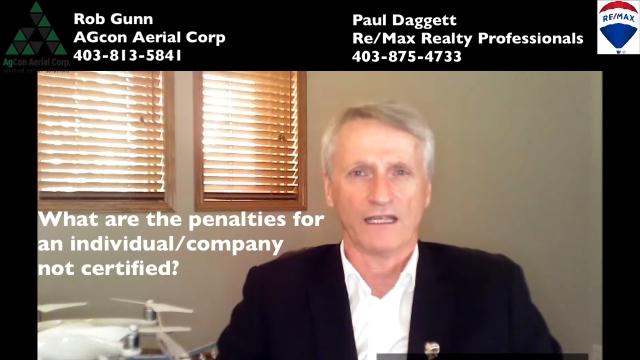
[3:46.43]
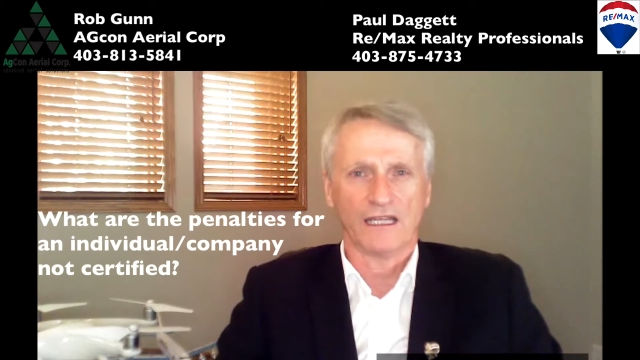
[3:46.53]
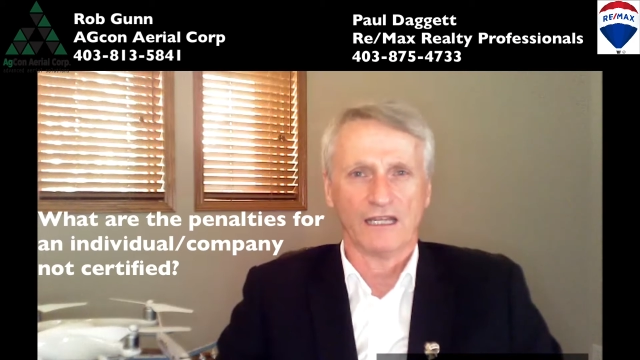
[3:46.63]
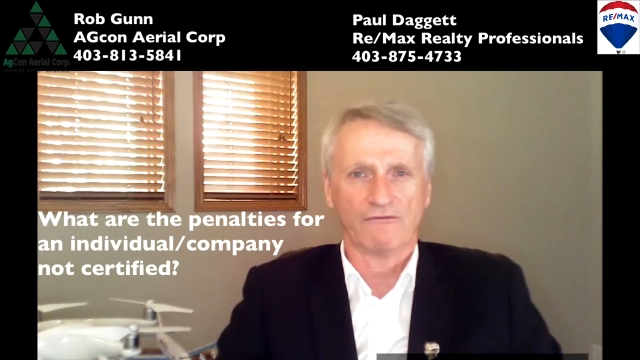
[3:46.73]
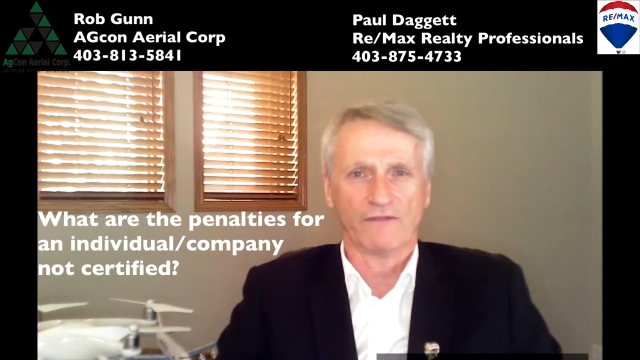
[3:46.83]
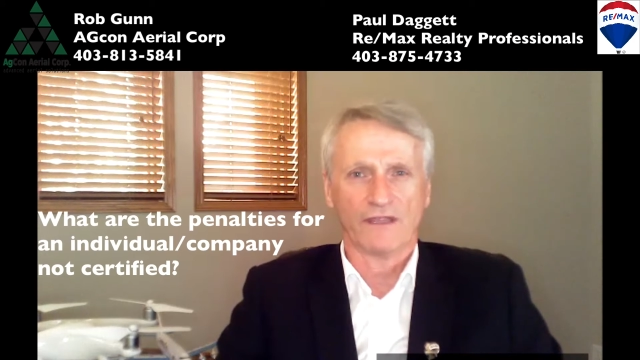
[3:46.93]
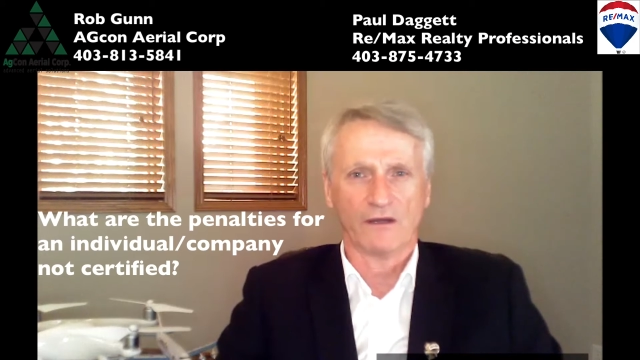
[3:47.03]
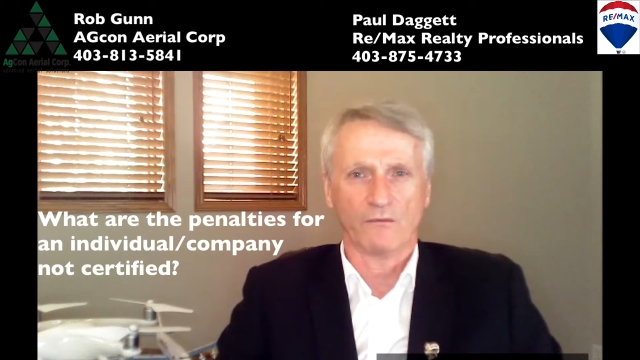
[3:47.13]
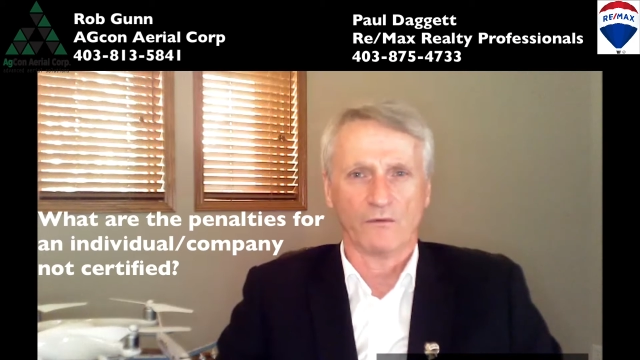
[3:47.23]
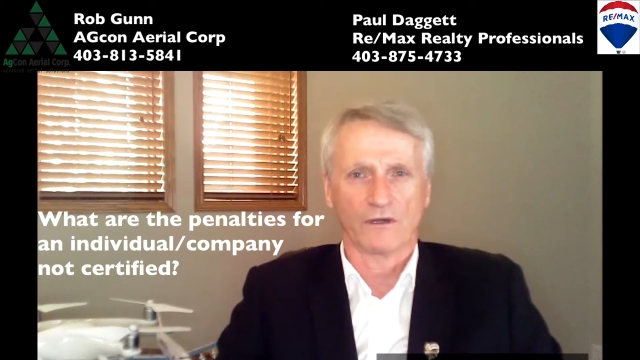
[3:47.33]
if they
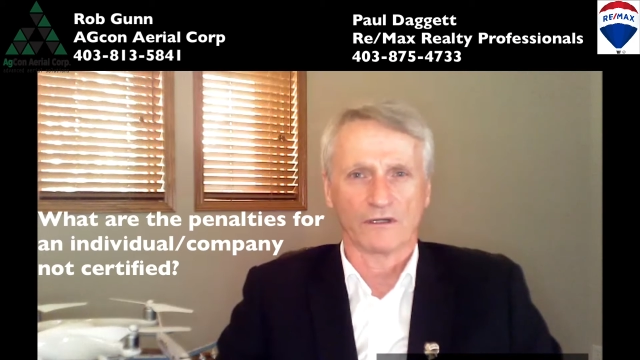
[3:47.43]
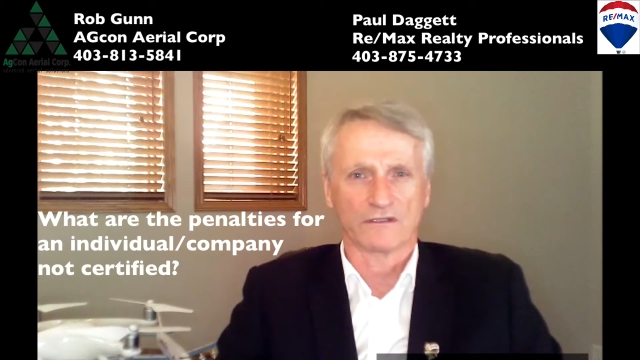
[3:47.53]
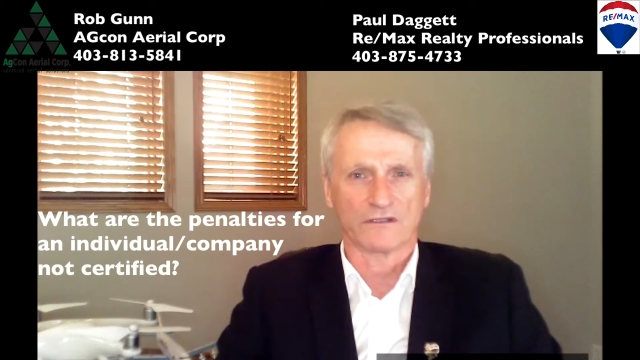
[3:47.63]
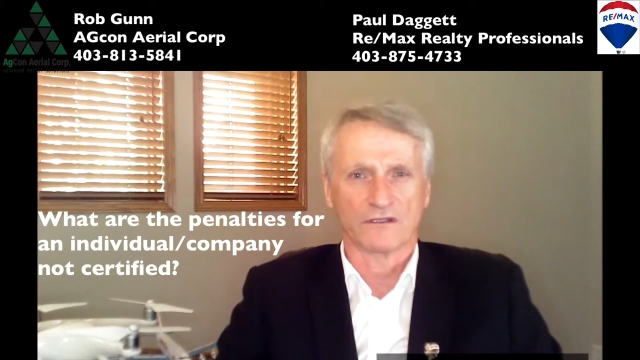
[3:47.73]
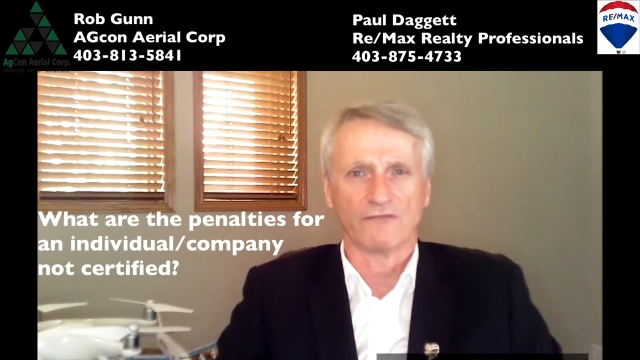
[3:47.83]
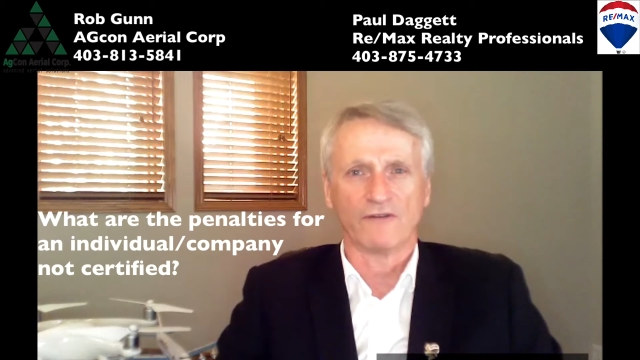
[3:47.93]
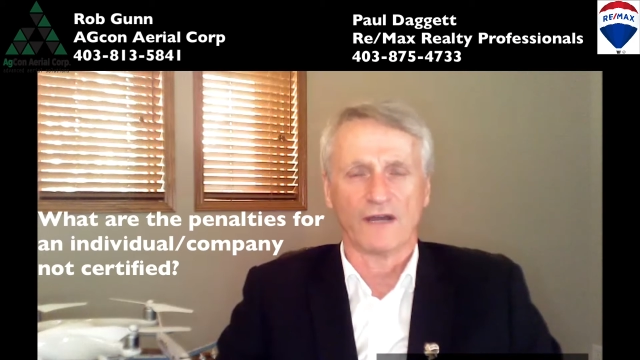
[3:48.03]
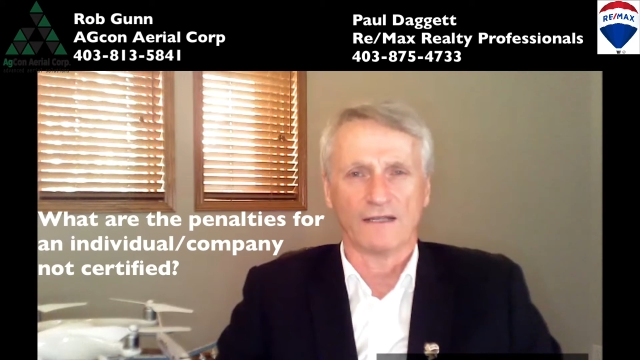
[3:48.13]
weren't certified?